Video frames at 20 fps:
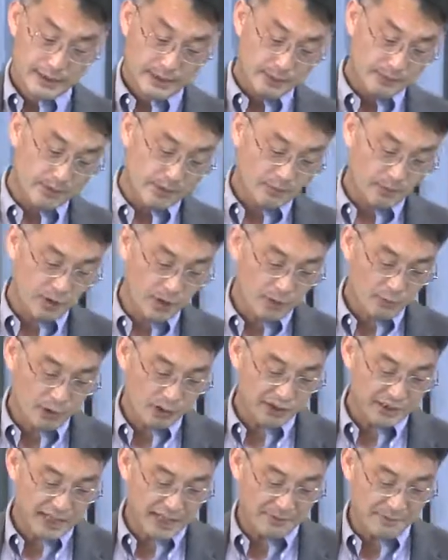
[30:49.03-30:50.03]
And my blood
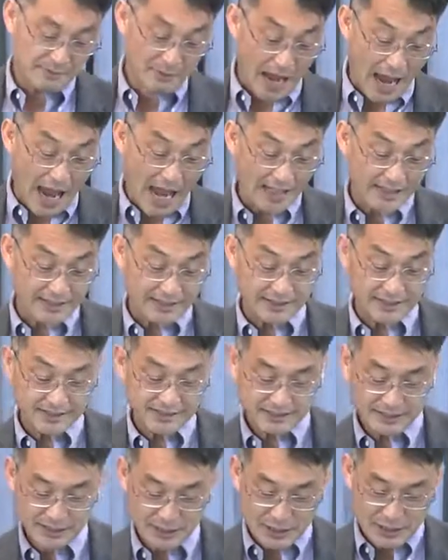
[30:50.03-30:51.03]
work came back,
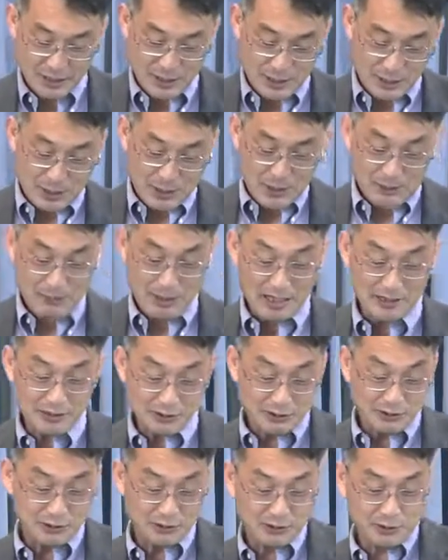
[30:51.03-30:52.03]

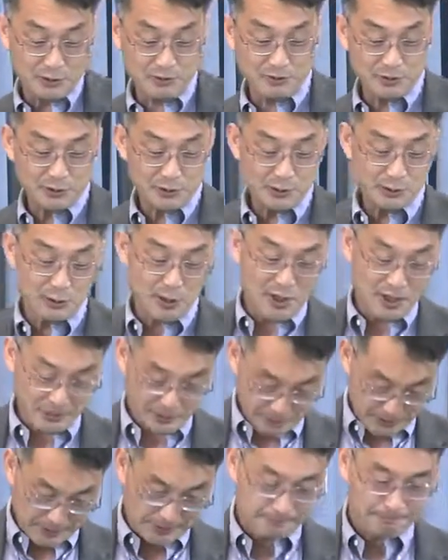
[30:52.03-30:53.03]
registered over
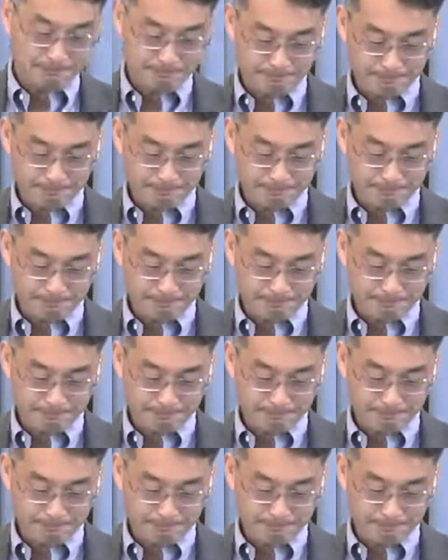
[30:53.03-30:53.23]
200.